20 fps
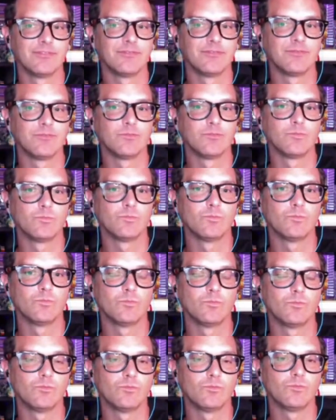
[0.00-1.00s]

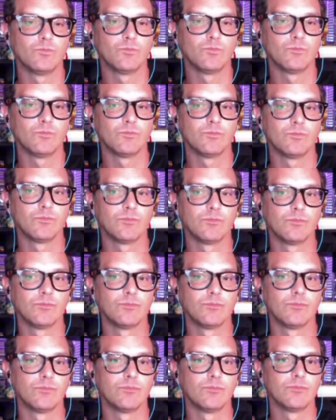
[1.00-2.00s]

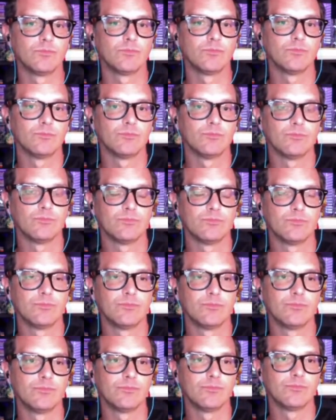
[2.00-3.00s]

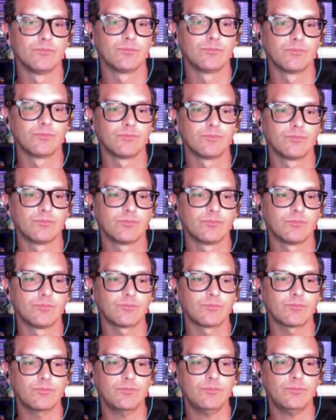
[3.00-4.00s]

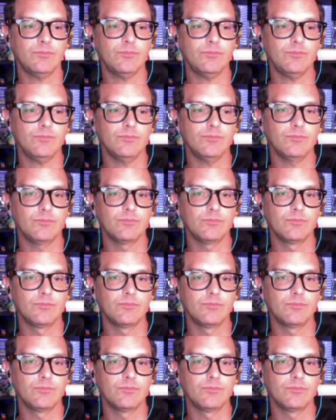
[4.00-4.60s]
No words are spoken by the person on screen.